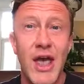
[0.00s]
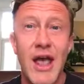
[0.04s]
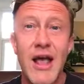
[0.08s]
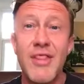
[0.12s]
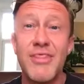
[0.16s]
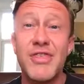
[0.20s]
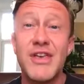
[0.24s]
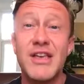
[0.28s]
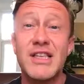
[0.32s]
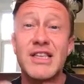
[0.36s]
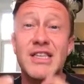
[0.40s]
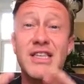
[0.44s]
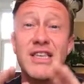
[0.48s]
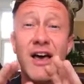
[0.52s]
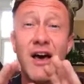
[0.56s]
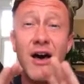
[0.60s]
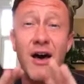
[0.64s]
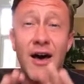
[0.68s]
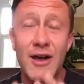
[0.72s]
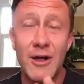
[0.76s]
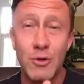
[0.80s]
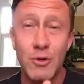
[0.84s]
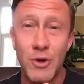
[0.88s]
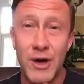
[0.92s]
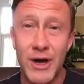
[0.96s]
The
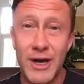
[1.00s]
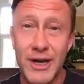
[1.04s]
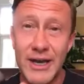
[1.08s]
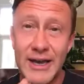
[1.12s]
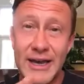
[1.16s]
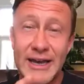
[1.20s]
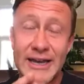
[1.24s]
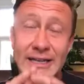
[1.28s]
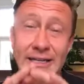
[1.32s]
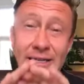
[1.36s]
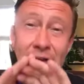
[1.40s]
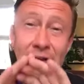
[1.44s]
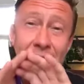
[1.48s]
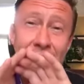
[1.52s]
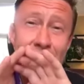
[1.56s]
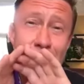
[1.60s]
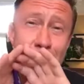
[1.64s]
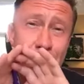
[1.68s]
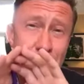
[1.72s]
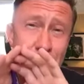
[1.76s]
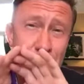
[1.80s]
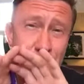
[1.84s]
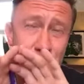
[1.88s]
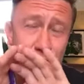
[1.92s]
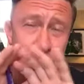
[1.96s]
tilework is a
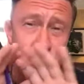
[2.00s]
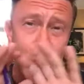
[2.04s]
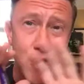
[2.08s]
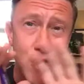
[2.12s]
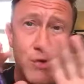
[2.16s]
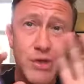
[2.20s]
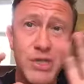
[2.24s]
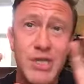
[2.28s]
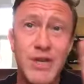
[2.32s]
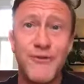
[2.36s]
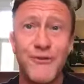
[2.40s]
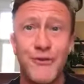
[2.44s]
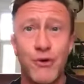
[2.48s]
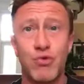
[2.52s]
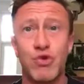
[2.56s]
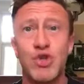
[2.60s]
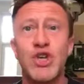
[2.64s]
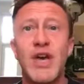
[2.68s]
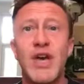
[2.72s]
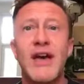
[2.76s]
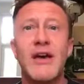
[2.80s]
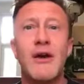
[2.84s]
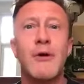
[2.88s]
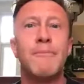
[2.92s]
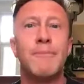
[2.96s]
beautiful
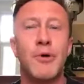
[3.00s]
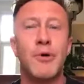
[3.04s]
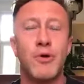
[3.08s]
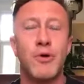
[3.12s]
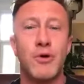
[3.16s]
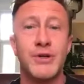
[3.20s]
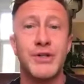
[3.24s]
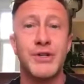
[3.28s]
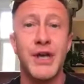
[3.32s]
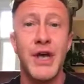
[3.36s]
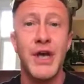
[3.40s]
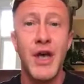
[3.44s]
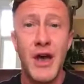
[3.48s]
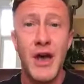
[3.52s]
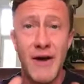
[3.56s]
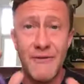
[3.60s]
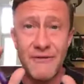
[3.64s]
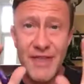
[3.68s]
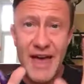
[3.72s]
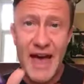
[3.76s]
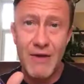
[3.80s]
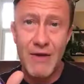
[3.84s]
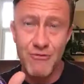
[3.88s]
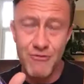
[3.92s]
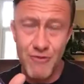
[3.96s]
checkerboard of
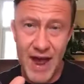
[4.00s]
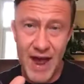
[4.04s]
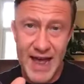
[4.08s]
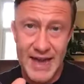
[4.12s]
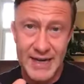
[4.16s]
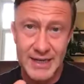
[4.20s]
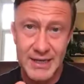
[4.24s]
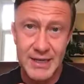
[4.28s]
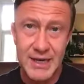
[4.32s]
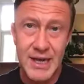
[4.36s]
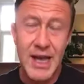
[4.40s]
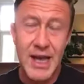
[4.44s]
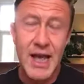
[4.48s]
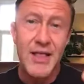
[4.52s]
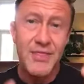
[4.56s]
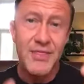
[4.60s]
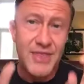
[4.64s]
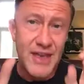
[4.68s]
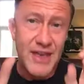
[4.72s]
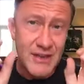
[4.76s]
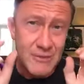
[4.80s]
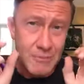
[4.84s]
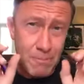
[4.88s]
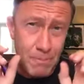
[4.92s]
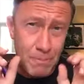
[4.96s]
that red.
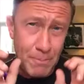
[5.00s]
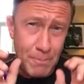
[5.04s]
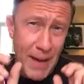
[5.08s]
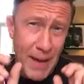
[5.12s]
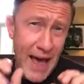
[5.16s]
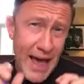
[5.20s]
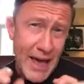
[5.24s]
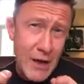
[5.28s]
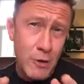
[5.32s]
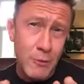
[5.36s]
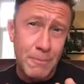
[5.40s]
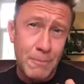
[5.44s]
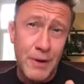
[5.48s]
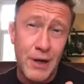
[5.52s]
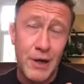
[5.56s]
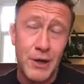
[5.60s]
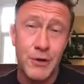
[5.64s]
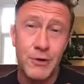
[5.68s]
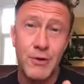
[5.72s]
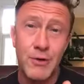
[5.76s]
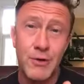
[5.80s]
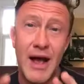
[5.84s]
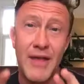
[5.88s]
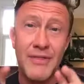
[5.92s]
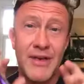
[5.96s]
There's pale
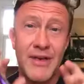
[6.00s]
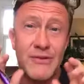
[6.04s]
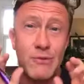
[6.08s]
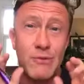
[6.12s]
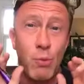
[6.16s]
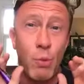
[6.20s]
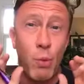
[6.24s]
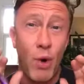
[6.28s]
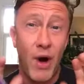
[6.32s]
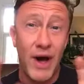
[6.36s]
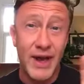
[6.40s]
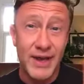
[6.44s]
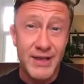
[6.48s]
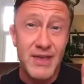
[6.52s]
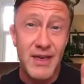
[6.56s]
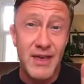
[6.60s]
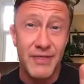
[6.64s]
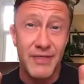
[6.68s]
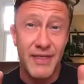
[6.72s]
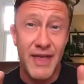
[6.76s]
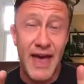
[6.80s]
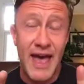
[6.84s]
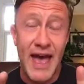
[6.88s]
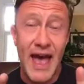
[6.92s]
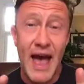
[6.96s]
blue and there's white
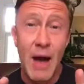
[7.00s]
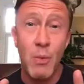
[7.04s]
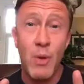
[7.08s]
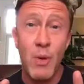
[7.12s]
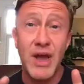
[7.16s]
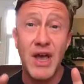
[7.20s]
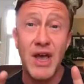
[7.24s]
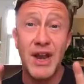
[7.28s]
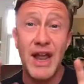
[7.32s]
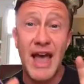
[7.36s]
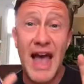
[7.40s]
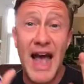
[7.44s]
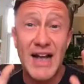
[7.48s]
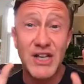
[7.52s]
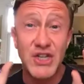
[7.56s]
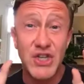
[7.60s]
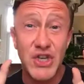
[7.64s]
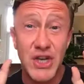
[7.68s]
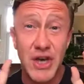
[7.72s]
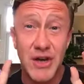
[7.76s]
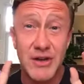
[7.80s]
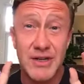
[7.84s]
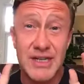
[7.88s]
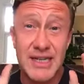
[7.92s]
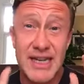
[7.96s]
in there. And we're going to actually
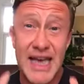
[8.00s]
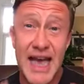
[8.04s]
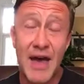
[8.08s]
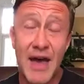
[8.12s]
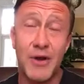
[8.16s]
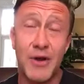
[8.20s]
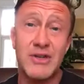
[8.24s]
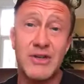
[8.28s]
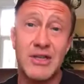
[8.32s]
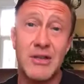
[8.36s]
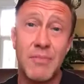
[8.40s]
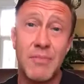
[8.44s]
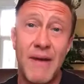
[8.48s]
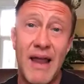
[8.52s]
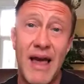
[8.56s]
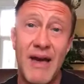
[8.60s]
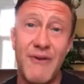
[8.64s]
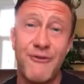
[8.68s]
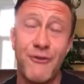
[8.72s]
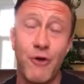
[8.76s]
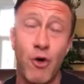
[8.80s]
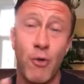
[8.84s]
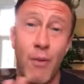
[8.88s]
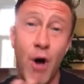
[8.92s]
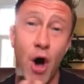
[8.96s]
go down onto the
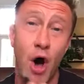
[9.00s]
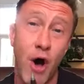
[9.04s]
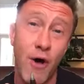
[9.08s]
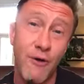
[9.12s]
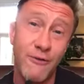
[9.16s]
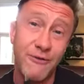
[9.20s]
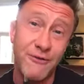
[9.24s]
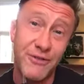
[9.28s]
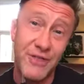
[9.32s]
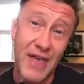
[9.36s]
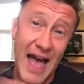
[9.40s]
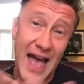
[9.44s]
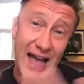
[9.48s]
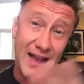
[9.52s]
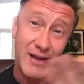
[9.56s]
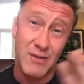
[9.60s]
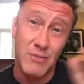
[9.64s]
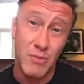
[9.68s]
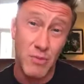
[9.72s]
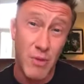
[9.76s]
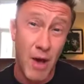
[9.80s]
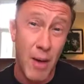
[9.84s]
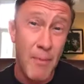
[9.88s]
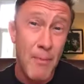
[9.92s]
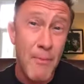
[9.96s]
platform of that
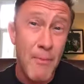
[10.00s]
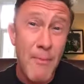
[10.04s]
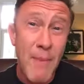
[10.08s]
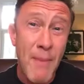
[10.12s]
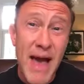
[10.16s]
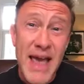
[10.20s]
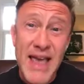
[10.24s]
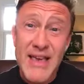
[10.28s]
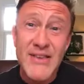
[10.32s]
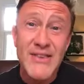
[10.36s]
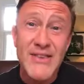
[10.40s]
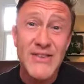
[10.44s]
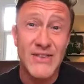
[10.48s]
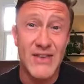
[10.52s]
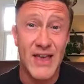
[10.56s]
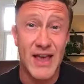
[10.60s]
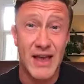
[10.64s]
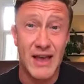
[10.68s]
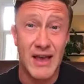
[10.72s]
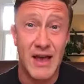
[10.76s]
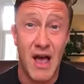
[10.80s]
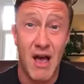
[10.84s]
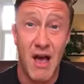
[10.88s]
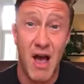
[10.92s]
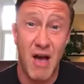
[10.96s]

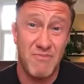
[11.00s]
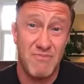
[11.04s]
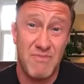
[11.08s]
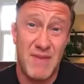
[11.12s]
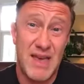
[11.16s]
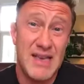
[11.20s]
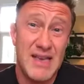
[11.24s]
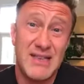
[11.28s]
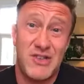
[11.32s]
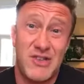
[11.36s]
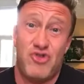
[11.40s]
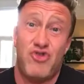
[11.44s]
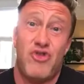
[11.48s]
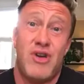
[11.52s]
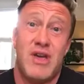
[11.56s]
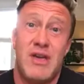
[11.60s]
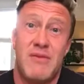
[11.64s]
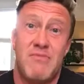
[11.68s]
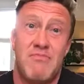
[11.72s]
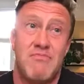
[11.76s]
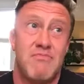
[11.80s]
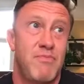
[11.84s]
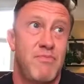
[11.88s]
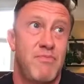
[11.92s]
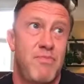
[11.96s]
amazing
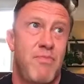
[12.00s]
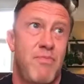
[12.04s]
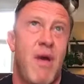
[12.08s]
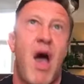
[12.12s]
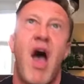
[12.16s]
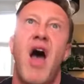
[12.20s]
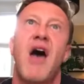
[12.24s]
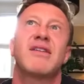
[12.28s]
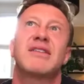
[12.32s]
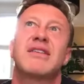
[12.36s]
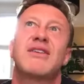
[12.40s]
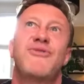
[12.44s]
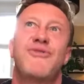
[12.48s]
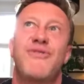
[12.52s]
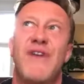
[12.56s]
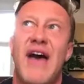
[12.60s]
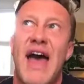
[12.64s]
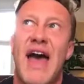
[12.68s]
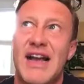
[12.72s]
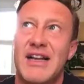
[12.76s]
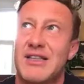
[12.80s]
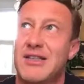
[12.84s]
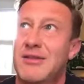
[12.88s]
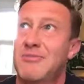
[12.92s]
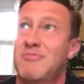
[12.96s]
history
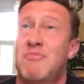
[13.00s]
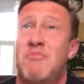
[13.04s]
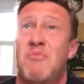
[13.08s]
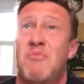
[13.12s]
artifact